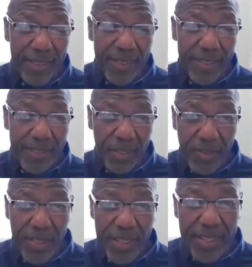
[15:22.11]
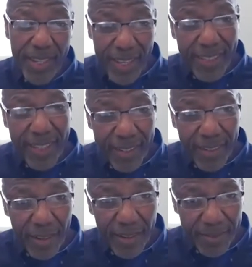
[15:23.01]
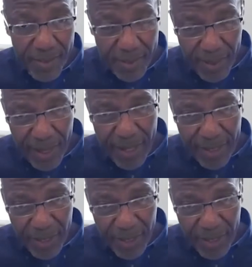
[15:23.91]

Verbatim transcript: the students in the, or uh,